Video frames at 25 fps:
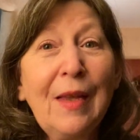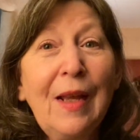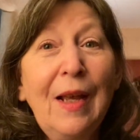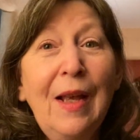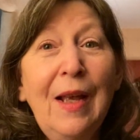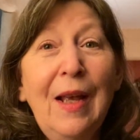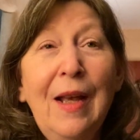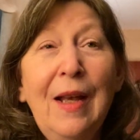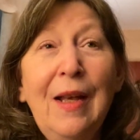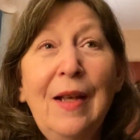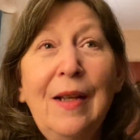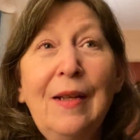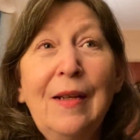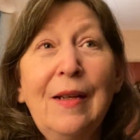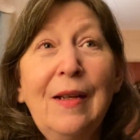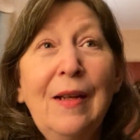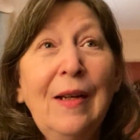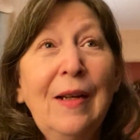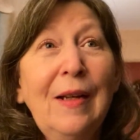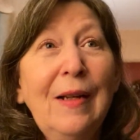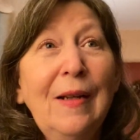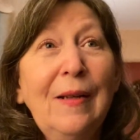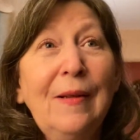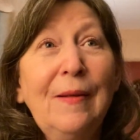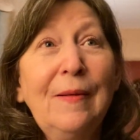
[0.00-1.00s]
and
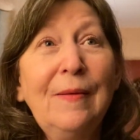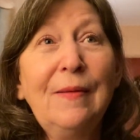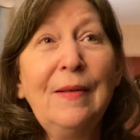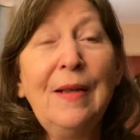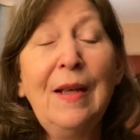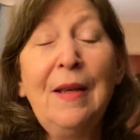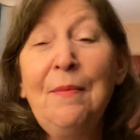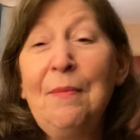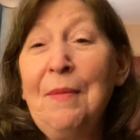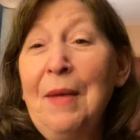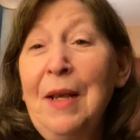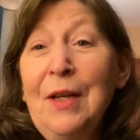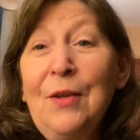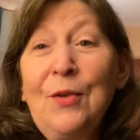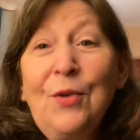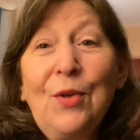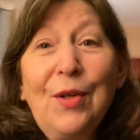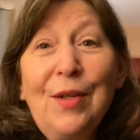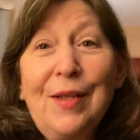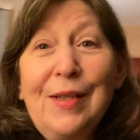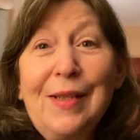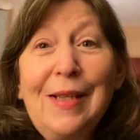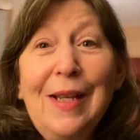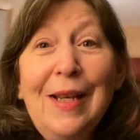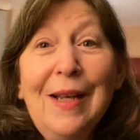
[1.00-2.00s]
uh, it makes you
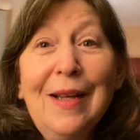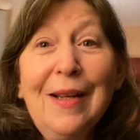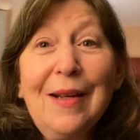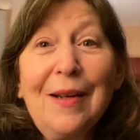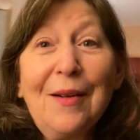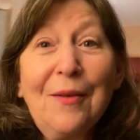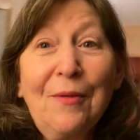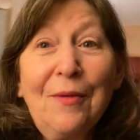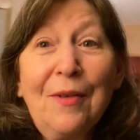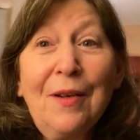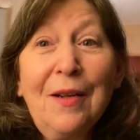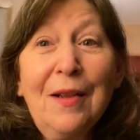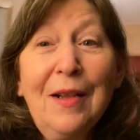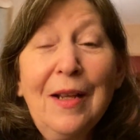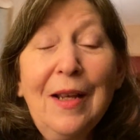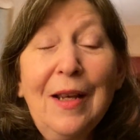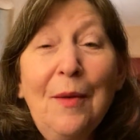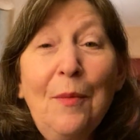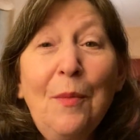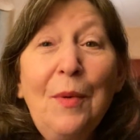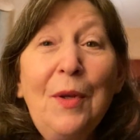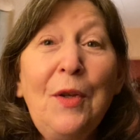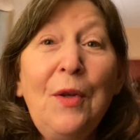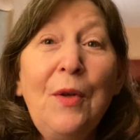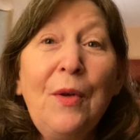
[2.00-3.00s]
sick, really.
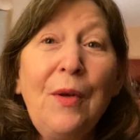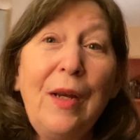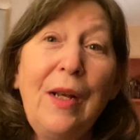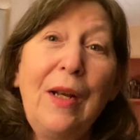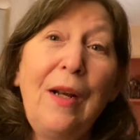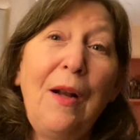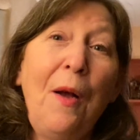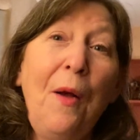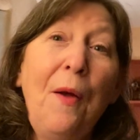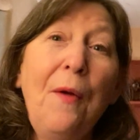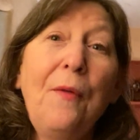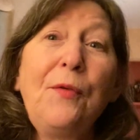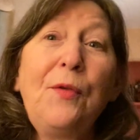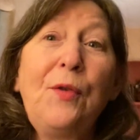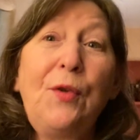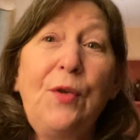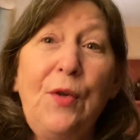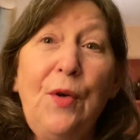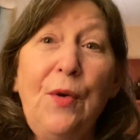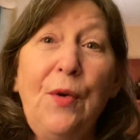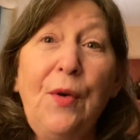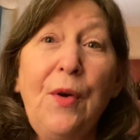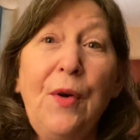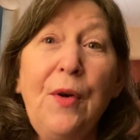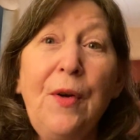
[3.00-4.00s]
When you get off
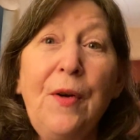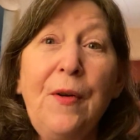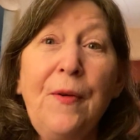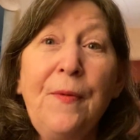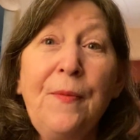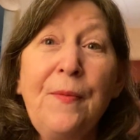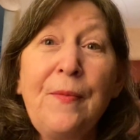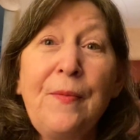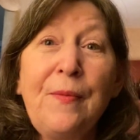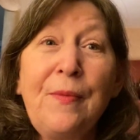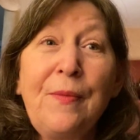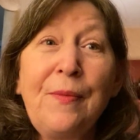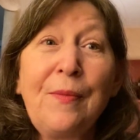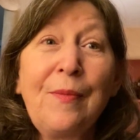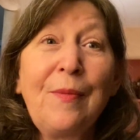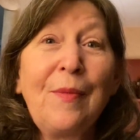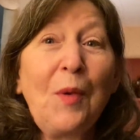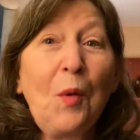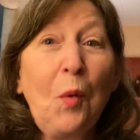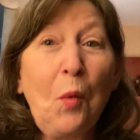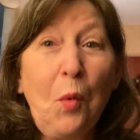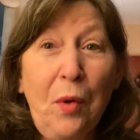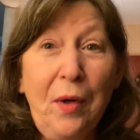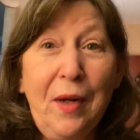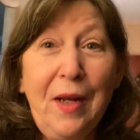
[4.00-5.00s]
sugar
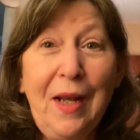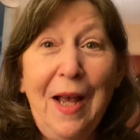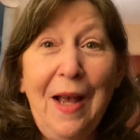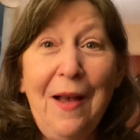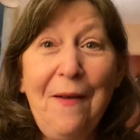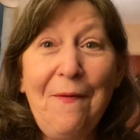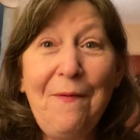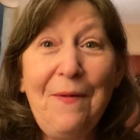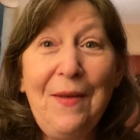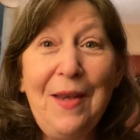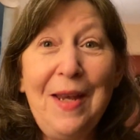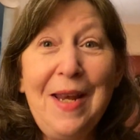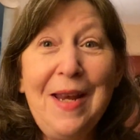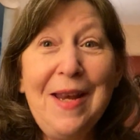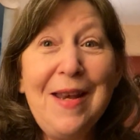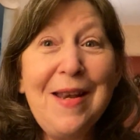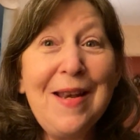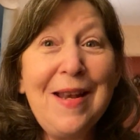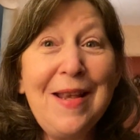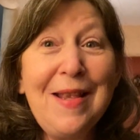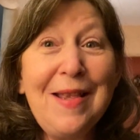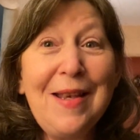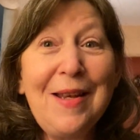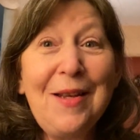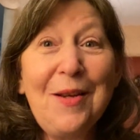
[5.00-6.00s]
or caffeine
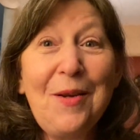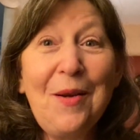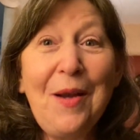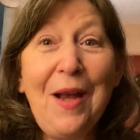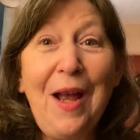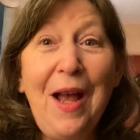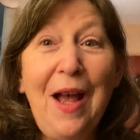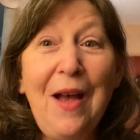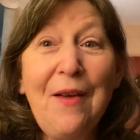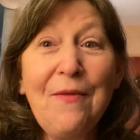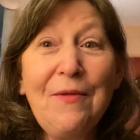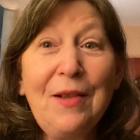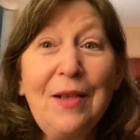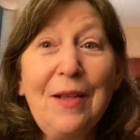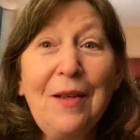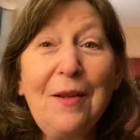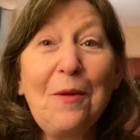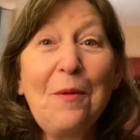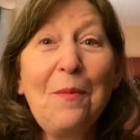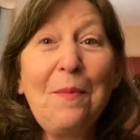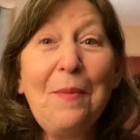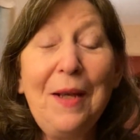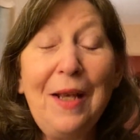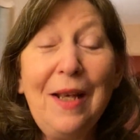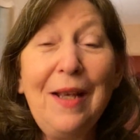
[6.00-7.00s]
and then you have a
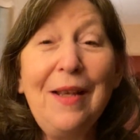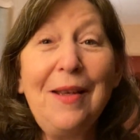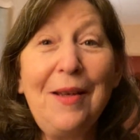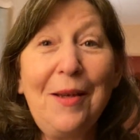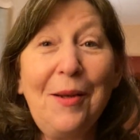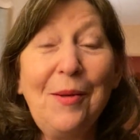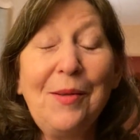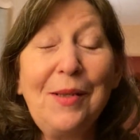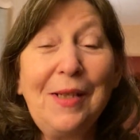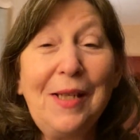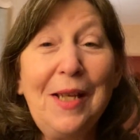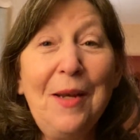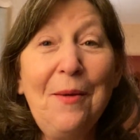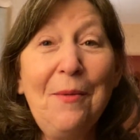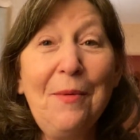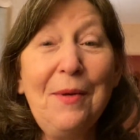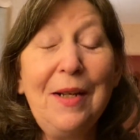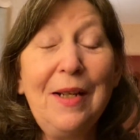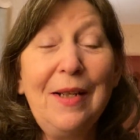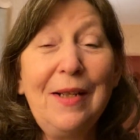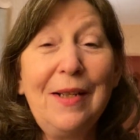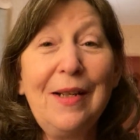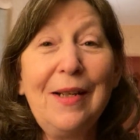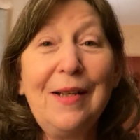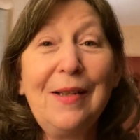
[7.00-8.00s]
little bit, you see what
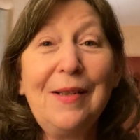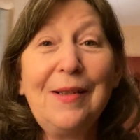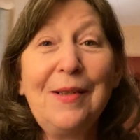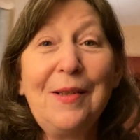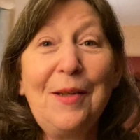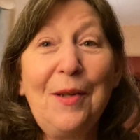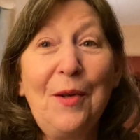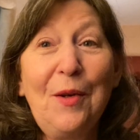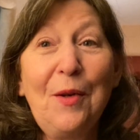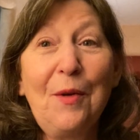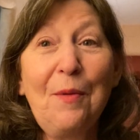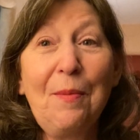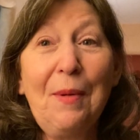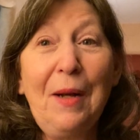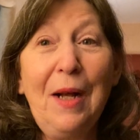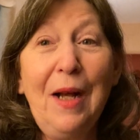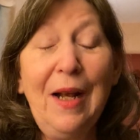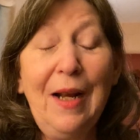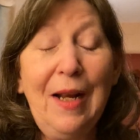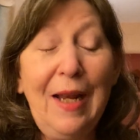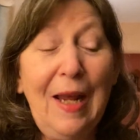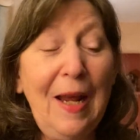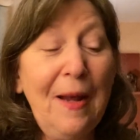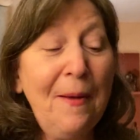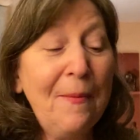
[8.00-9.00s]
it does to your
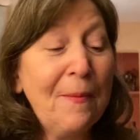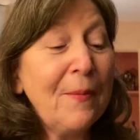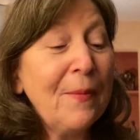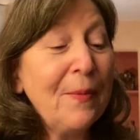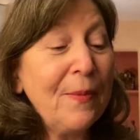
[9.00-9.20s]
body.